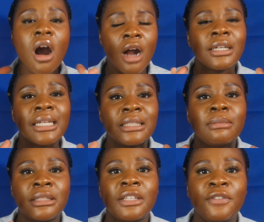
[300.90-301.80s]
are not
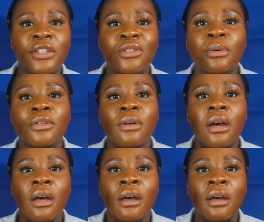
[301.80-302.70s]
specific to
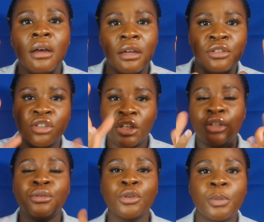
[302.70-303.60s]
a certain
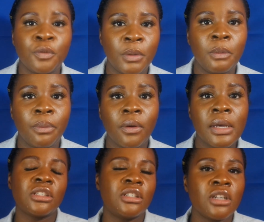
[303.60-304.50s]
group of people.
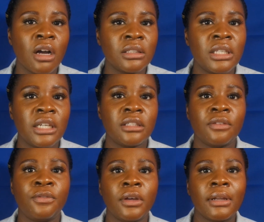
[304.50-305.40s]
It's daunting to
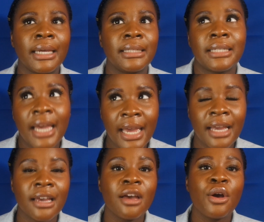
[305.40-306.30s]
feel like,
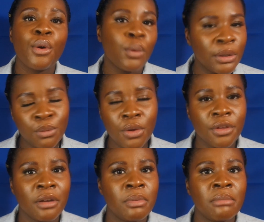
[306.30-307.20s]
dag, when will
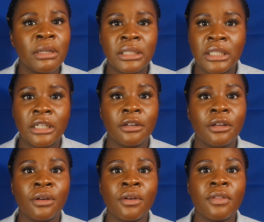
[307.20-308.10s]
there be
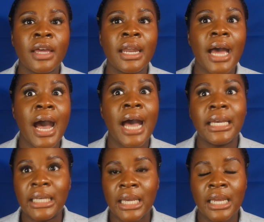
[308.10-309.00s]
material that I
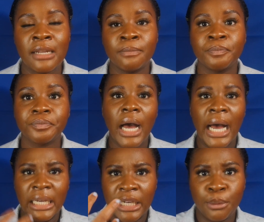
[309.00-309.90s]

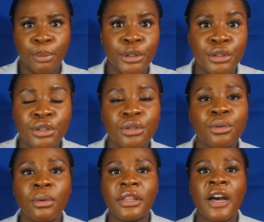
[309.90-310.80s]
can pursue
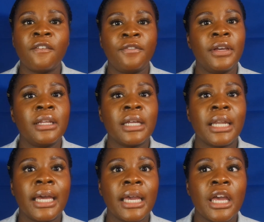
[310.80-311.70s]
without feeling
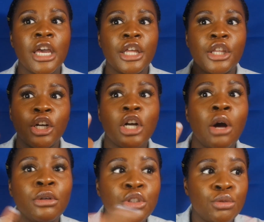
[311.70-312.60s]
like they're
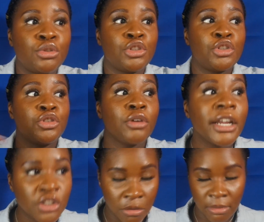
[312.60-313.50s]
going to
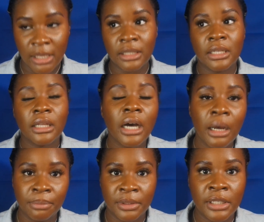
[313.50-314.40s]
stretch me to the
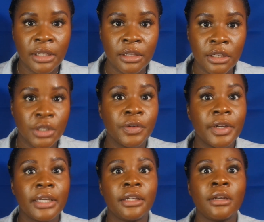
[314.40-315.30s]
umpteenth
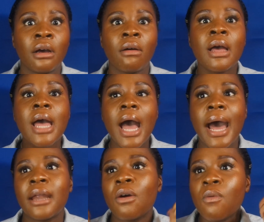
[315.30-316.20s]
degree, you know?
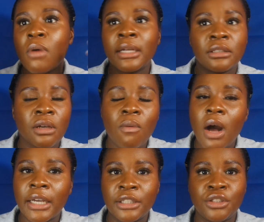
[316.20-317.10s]
I don't want to
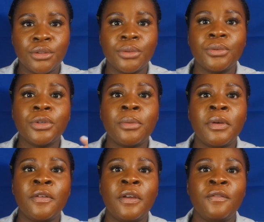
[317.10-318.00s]
walk into a room
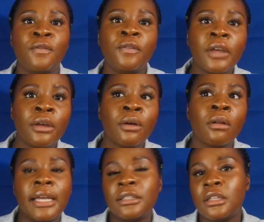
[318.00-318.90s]
and
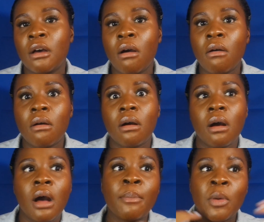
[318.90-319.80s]
feel as though
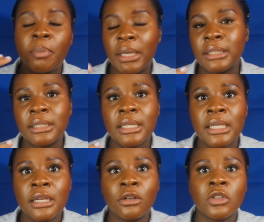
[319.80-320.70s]
I'm on pins and
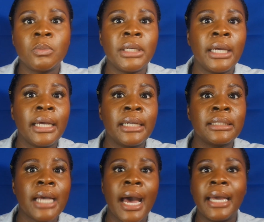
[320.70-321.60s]
needles
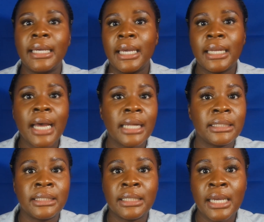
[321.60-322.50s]
because I cannot
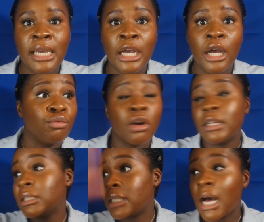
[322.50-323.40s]
sing
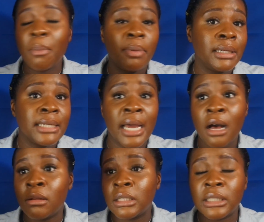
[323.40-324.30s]
runs up and
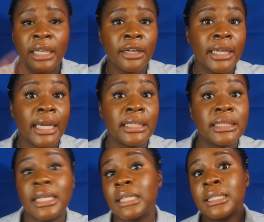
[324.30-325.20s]
down the staircase.
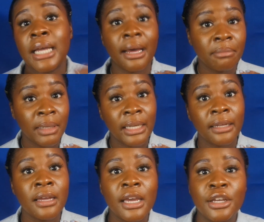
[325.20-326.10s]
That's not me.
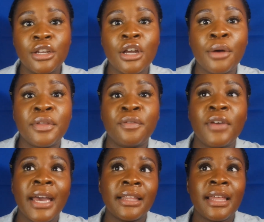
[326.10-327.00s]
You know, the
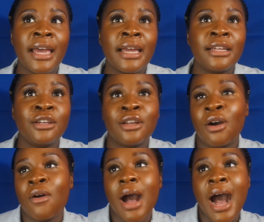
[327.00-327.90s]
fact that, you
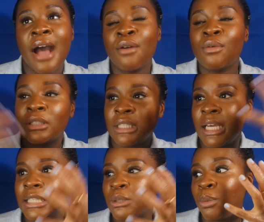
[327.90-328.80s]
know, I want to
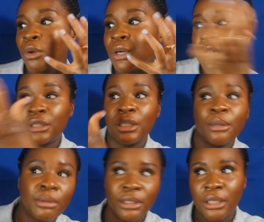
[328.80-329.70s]
explore a
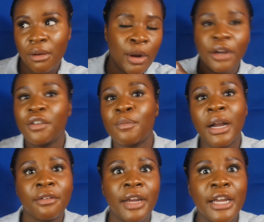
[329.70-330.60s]
certain part of my
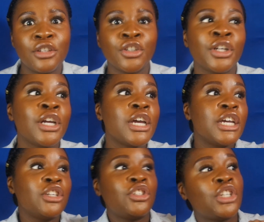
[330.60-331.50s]
range or
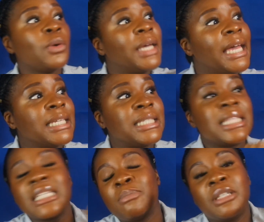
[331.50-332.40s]
showcase
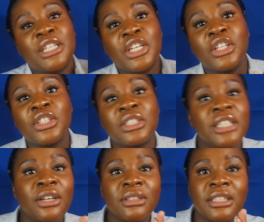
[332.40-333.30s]
this particular
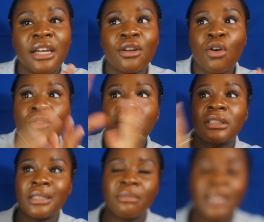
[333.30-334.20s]
skill set over
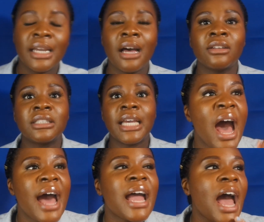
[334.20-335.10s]
something else.
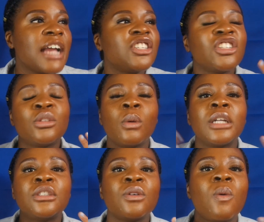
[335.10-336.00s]
I just
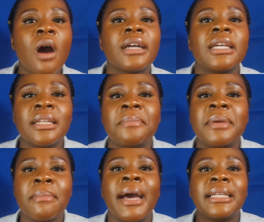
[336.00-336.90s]
want to walk in and
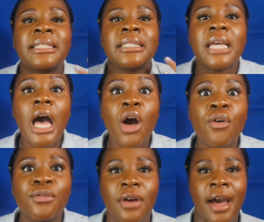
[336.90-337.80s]
be myself.